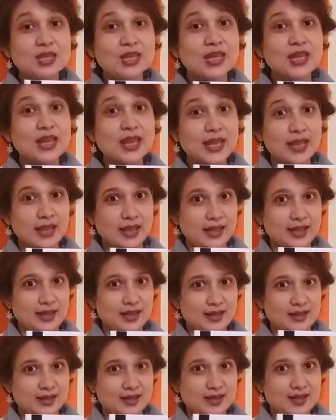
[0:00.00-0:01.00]
K.
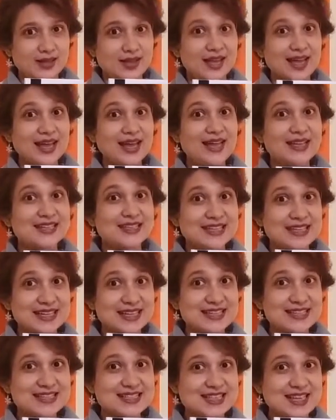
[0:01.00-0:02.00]
And K
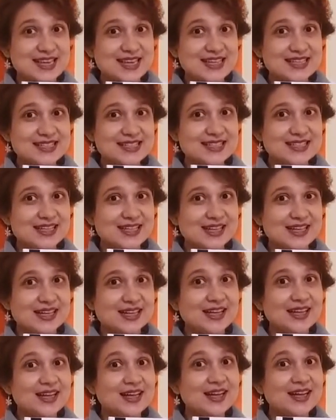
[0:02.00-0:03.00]
says?
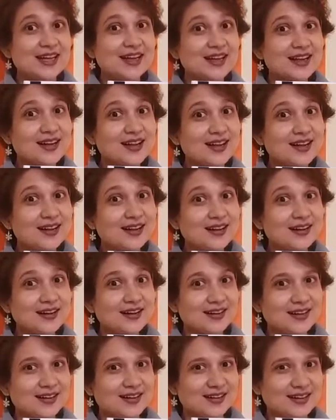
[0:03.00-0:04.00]

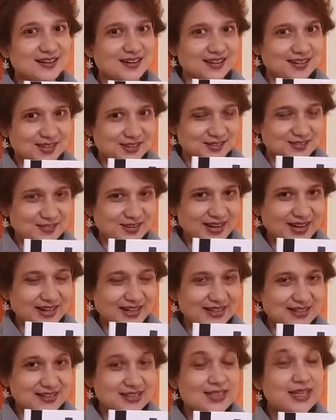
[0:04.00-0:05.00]
K.
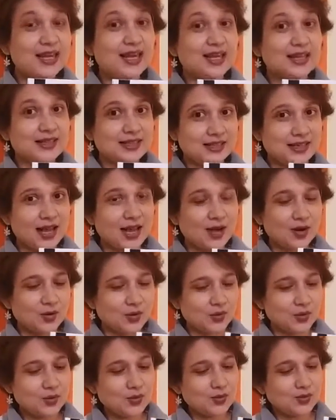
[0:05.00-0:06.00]
Right.
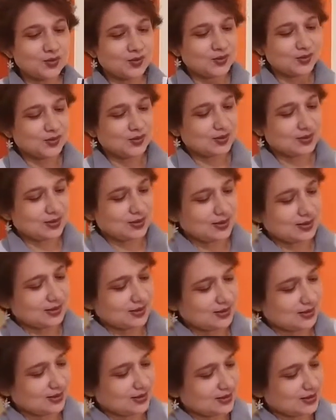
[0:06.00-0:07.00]
Now,
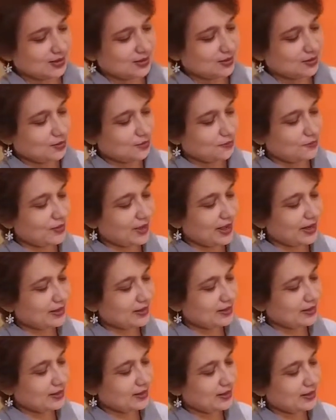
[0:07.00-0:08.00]

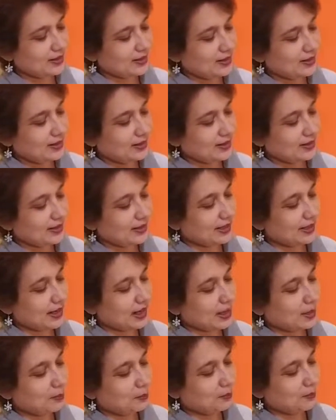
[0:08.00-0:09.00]
when they
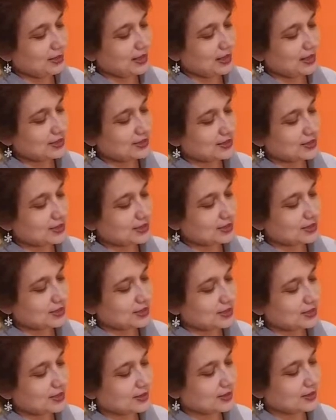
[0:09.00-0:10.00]
are blended,
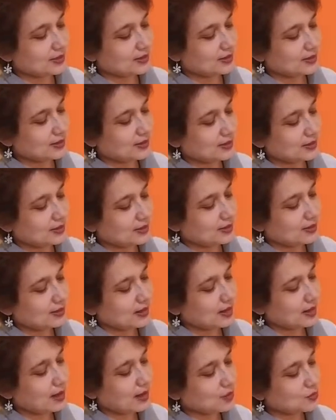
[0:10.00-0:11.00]

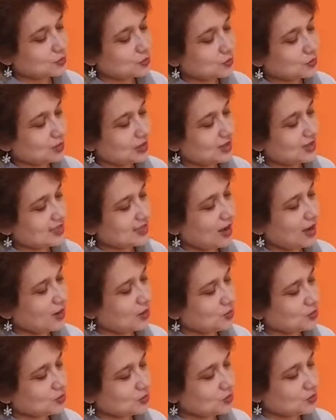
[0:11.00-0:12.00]
how do they
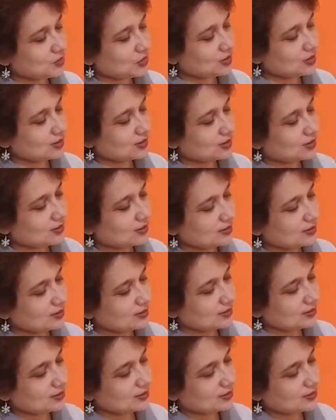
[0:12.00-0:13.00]
sound?
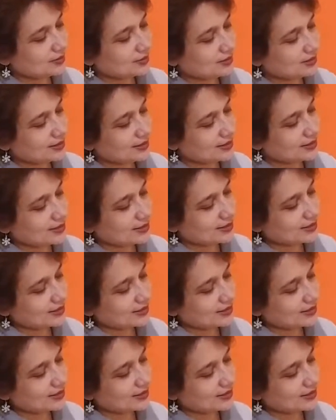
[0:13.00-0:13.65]
Let's see